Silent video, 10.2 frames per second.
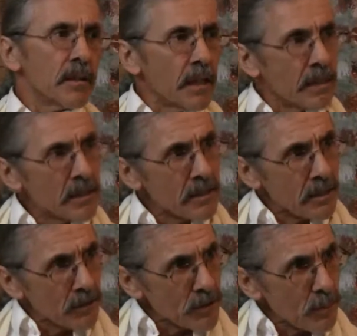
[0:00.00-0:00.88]
That is,
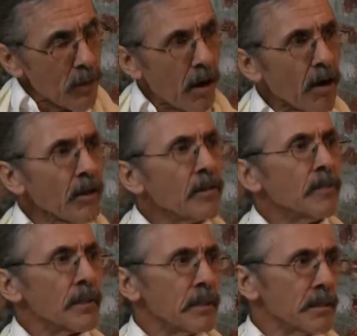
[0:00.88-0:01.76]
there's a part of
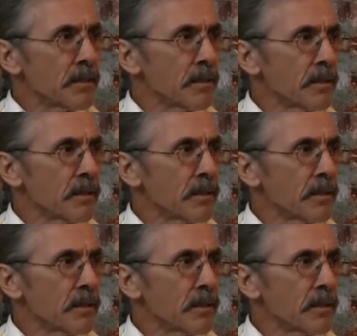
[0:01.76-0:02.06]
us,